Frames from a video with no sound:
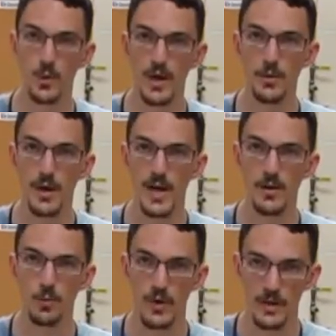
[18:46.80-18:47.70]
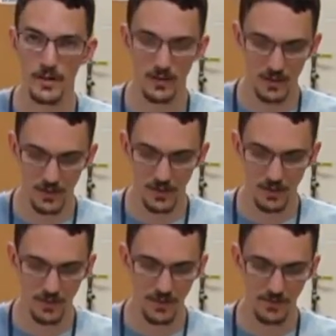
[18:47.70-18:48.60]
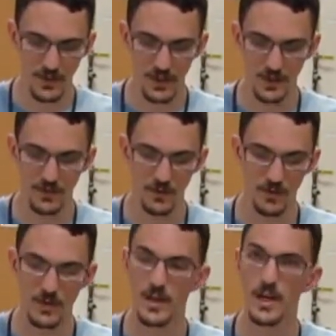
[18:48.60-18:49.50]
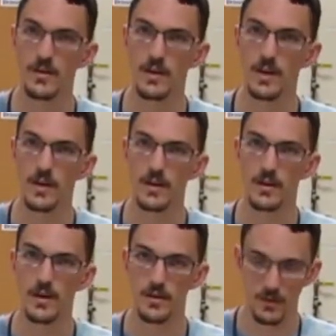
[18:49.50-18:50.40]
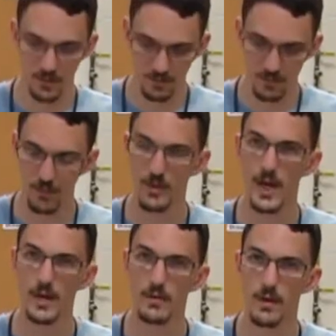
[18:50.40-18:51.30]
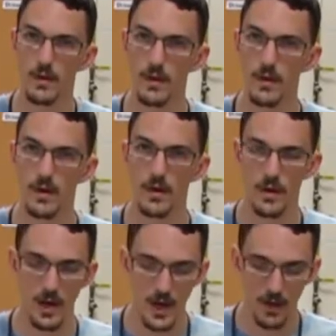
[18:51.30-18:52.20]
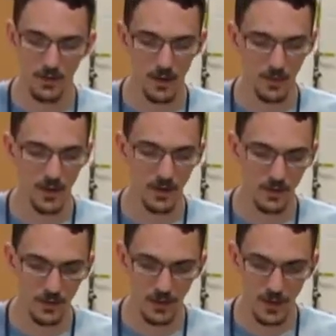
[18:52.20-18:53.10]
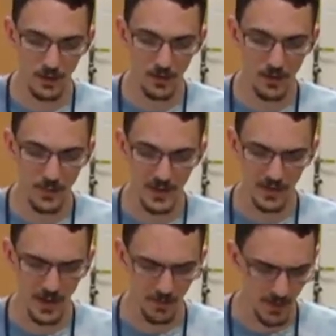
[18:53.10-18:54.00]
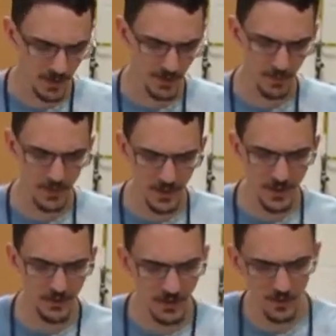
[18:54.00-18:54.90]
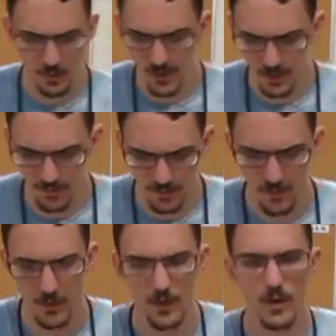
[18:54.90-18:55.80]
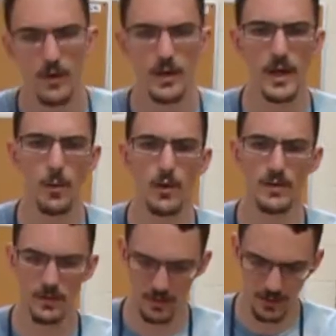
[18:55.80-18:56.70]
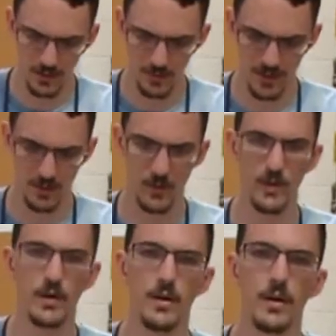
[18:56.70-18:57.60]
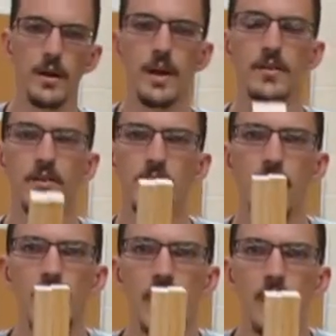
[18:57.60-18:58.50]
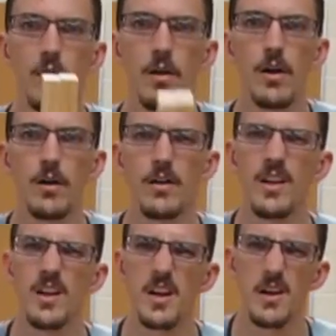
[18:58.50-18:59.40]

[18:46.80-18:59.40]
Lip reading: way around with, the 15 inches on the outside like this, okay? I'm going to include them inside because I believe these 12, one's a little bit, just a hair longer than the